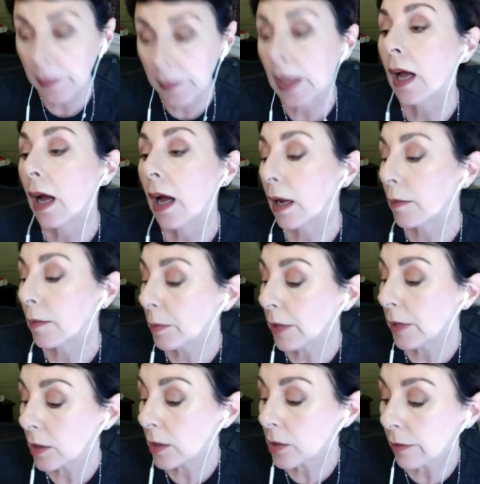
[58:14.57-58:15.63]
Then we
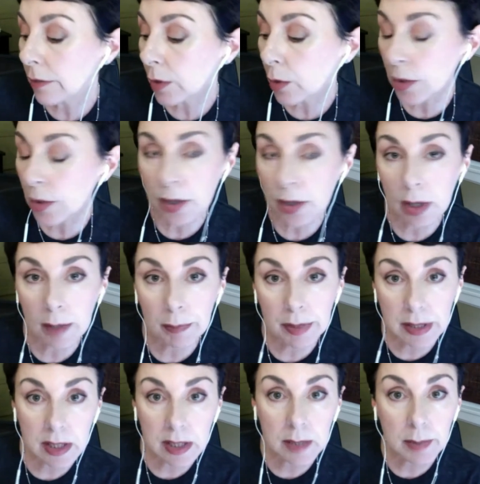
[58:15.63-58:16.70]
also have a course on
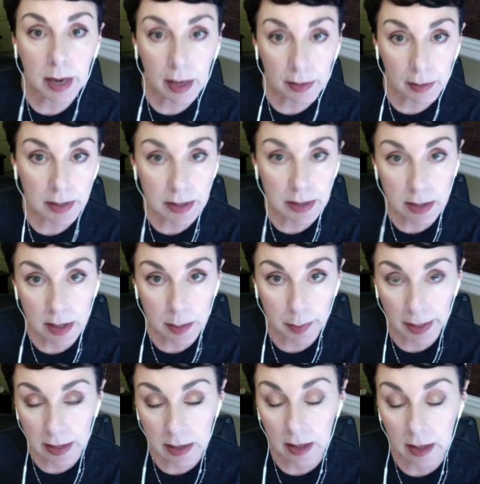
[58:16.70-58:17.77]
business math and business
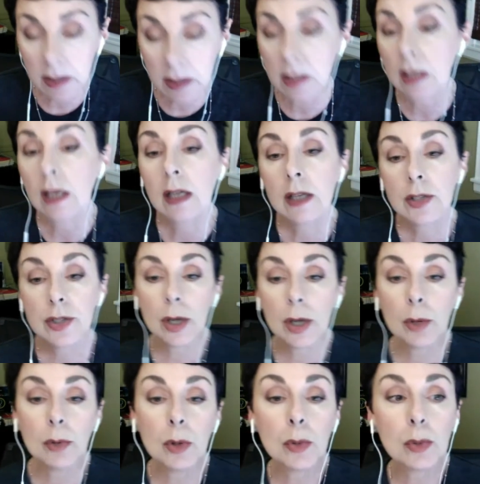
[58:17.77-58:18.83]
basics. So
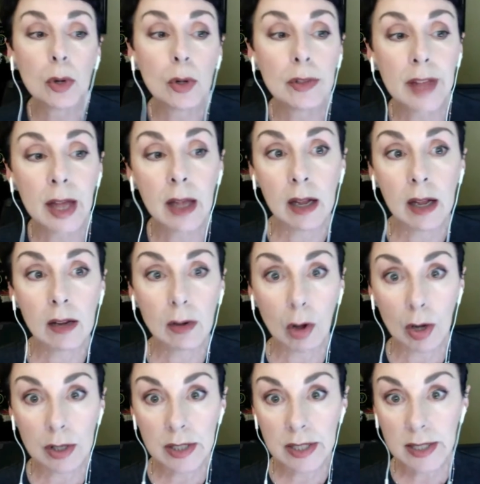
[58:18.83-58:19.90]
we'll roll that out on
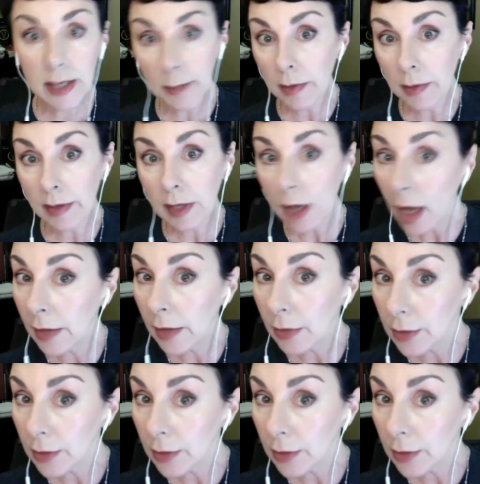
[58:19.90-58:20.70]
December the 9th.